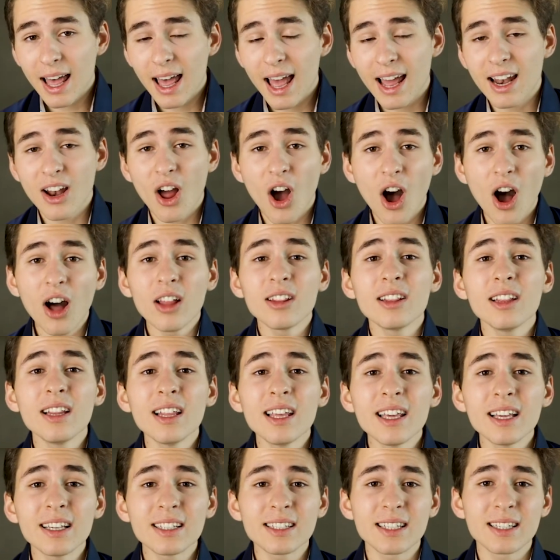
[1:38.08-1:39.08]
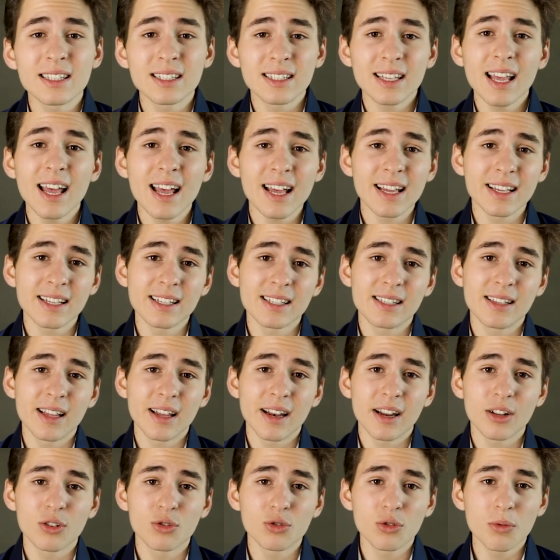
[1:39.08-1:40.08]
and OnLeaks says
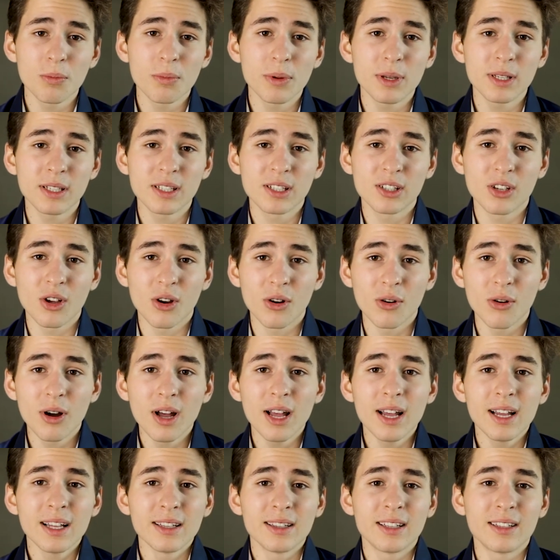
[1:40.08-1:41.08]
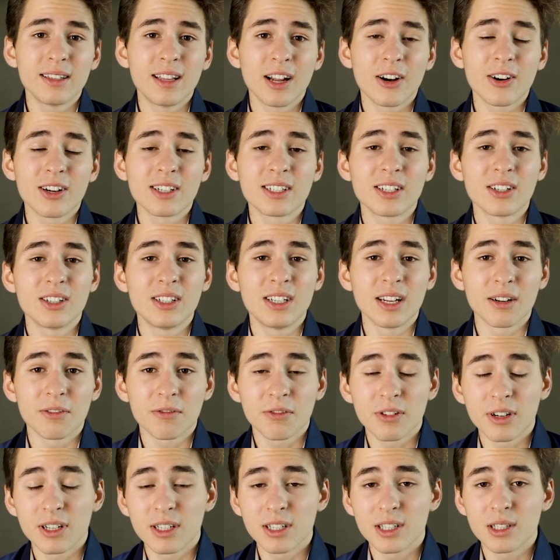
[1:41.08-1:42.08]
that it will be so that there is a
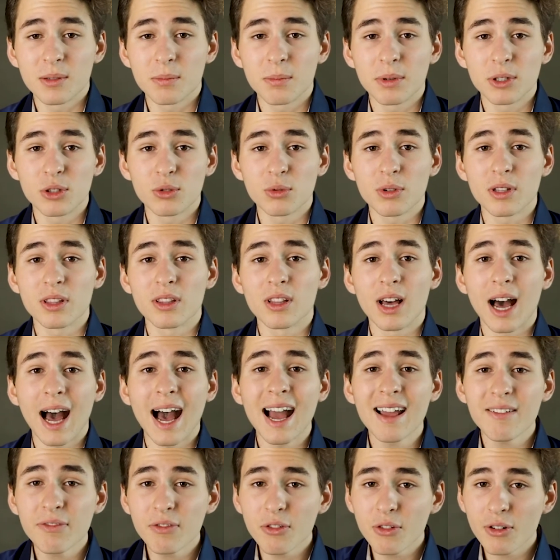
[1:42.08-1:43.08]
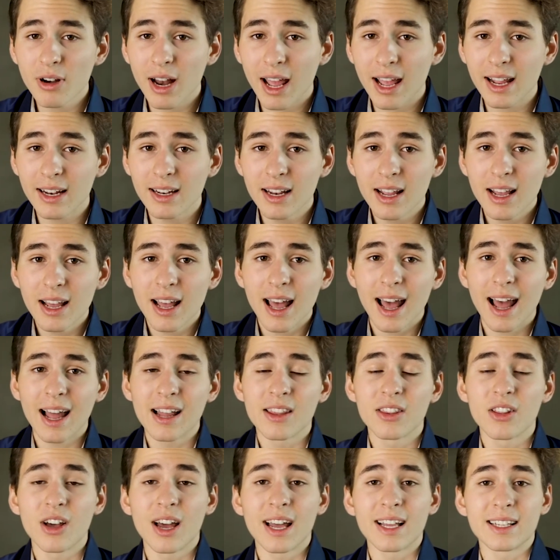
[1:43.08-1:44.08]
difference between the iPhone 8
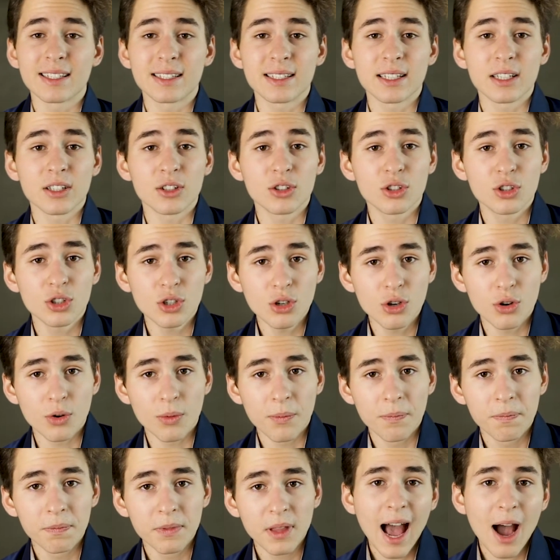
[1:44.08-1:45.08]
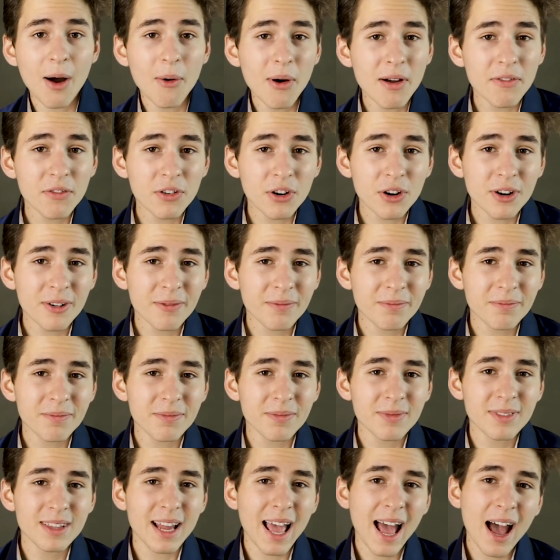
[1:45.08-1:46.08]
and the SE2. However,
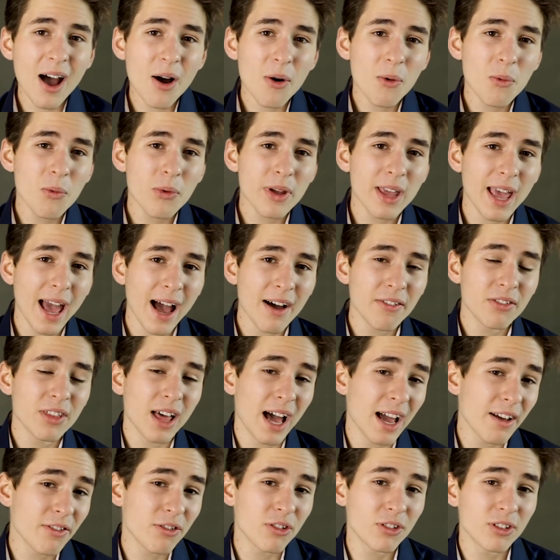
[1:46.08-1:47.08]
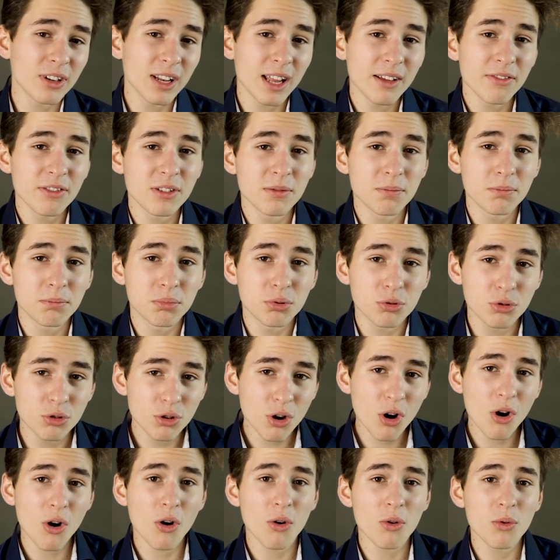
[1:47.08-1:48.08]
now we have the iPhone 11
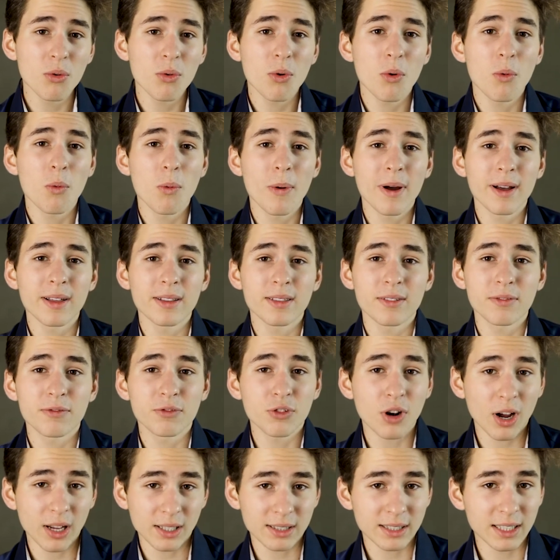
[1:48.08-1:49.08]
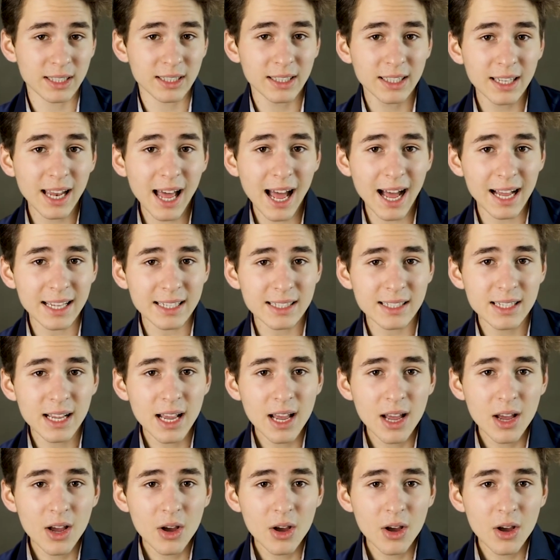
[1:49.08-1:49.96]
Pro with frosted glass,